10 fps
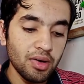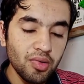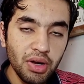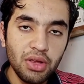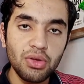
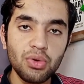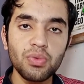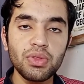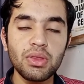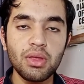trick
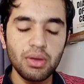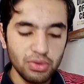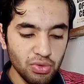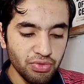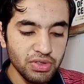you.
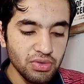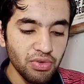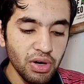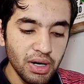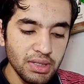So first of
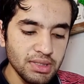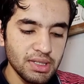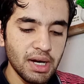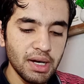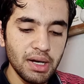all,
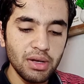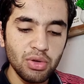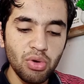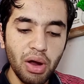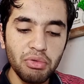understand it.
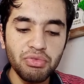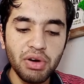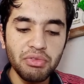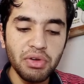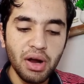You have to
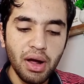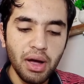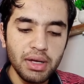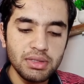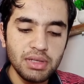find for
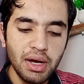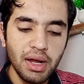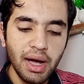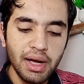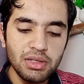ions,
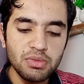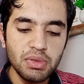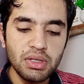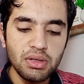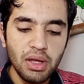and ions
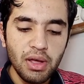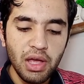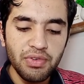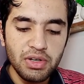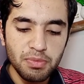mean
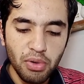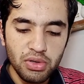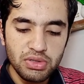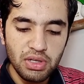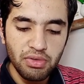if it's
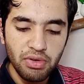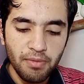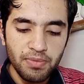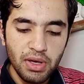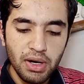positive,
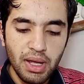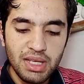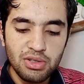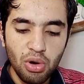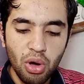it
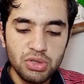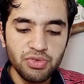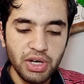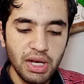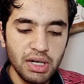has lost
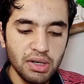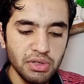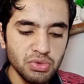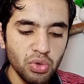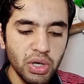one
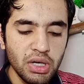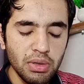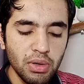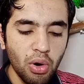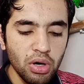electron, so it
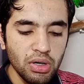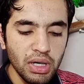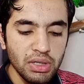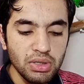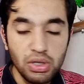
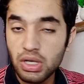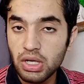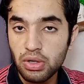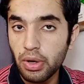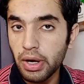
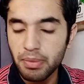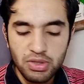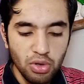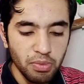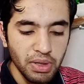
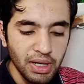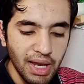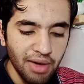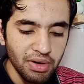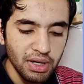must not be
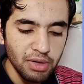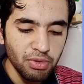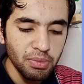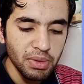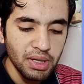11, it
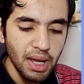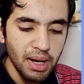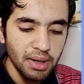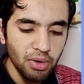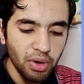will be
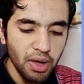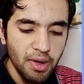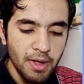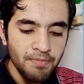10. Okay,